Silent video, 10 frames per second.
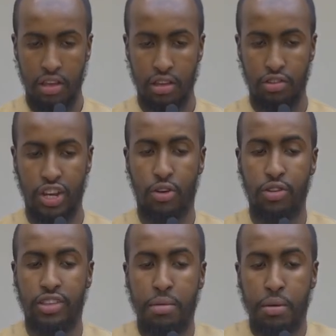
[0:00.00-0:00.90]
So Shaykh
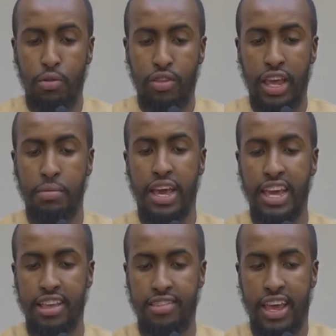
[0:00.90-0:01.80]
al-Islam ibn Taymiyyah
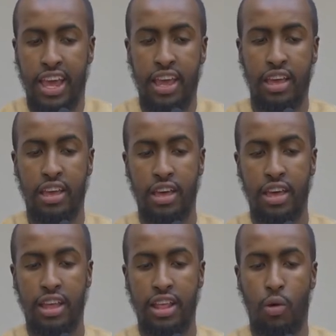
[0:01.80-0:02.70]
here is saying
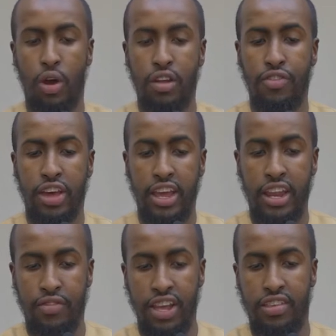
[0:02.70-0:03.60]
that one of the
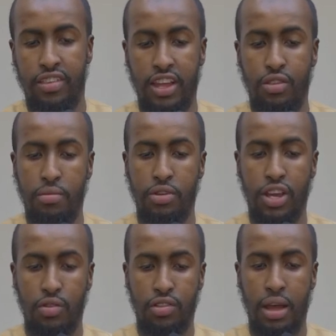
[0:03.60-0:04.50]
innovators said to
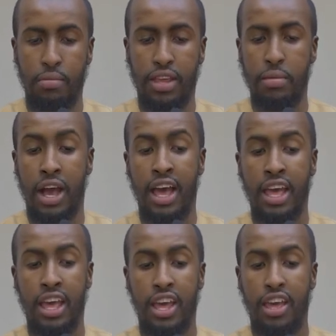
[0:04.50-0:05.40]
Shaykh al-Islam
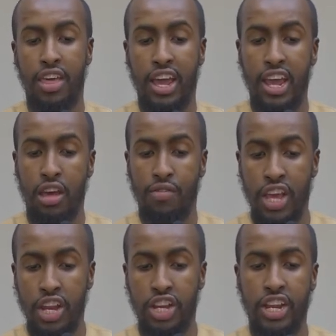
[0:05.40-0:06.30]
Taymiyyah that
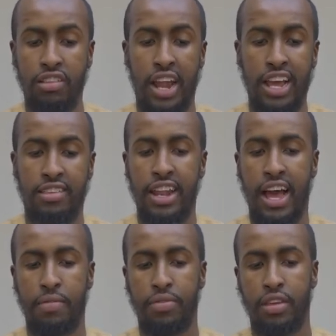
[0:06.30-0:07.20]
innovation is like
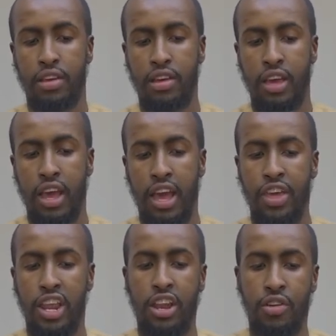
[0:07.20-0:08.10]
zina. And
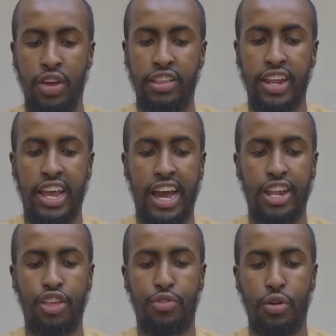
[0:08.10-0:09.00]
then he narrated a
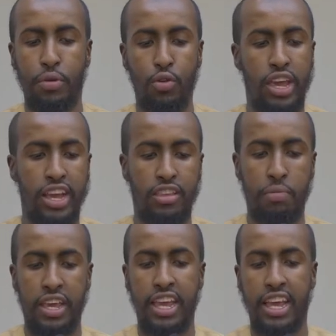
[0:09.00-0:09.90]
hadith rebuking and
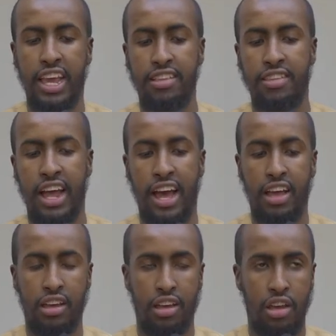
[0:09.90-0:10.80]
speaking against zina.